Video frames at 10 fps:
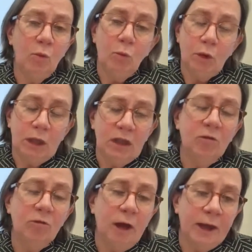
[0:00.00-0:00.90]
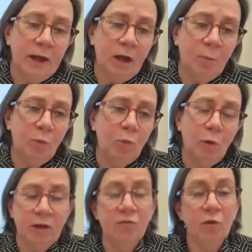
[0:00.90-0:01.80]
we need to line up
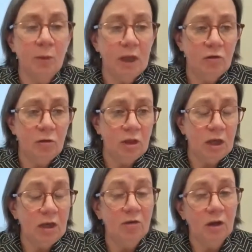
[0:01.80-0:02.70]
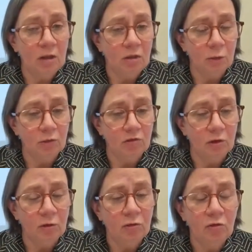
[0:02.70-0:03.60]
what information they need to get their
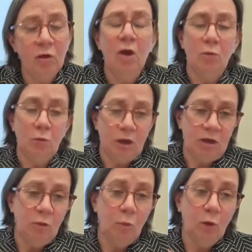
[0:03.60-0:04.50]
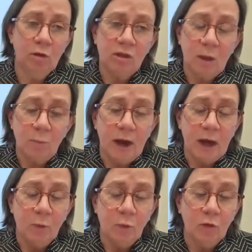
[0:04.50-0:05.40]
result. We need to work that
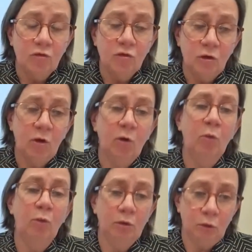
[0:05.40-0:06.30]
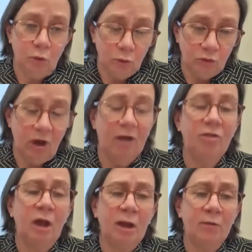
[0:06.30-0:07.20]
backwards to know who's got
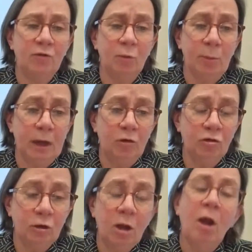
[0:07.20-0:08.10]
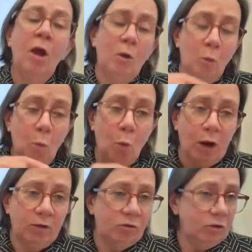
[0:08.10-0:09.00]
that information,
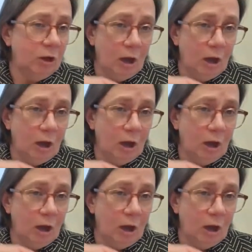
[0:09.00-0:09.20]
what